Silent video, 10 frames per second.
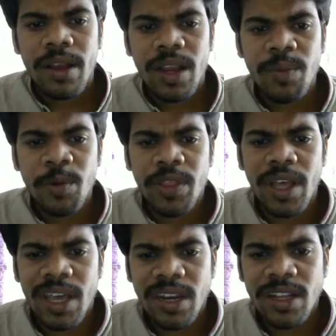Come to the
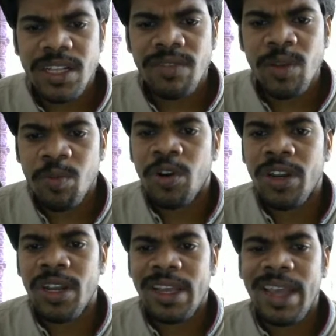organs of the
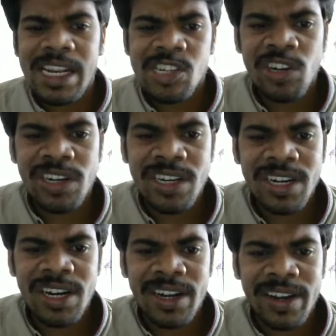body like
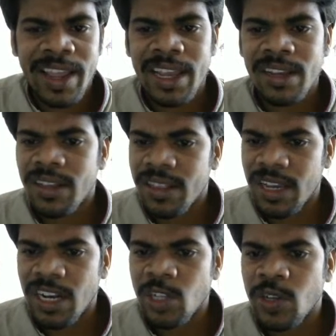gastrointestinal tract.
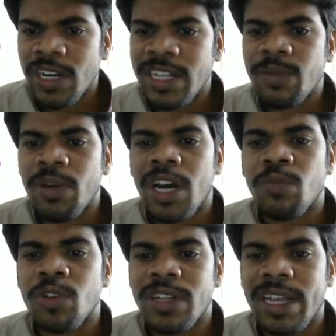They also release some
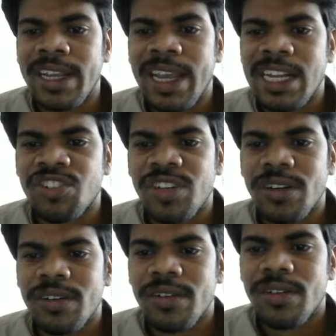hormones like gastrin.